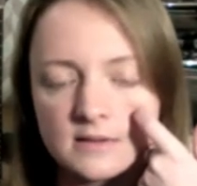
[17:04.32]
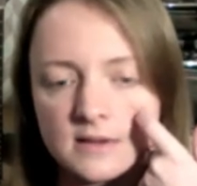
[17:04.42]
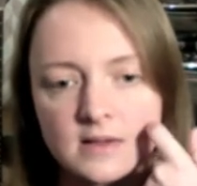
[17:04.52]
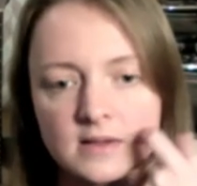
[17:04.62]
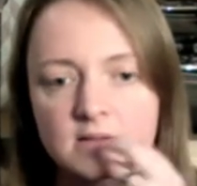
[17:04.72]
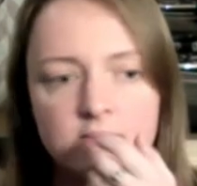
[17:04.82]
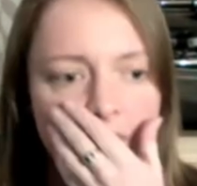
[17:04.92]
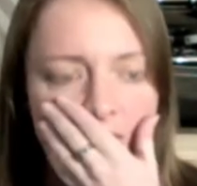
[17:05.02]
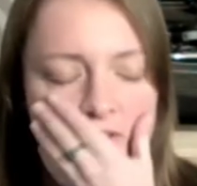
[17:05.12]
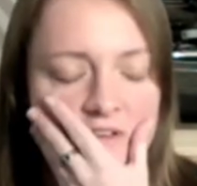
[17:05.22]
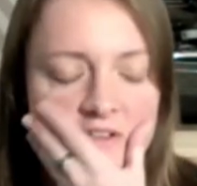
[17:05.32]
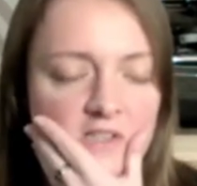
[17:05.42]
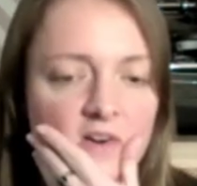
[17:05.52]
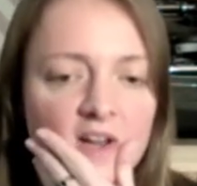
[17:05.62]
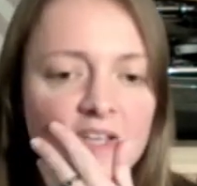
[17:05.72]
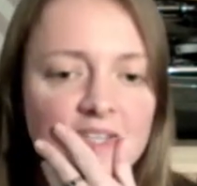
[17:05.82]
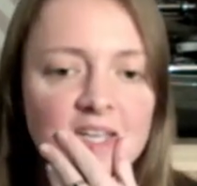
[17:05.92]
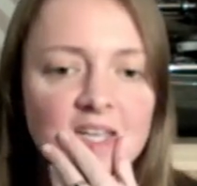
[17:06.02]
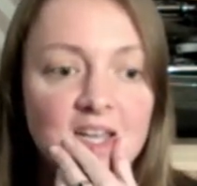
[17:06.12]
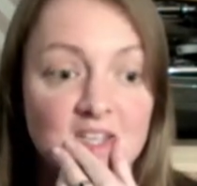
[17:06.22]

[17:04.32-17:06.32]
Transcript: Like, it's crazy.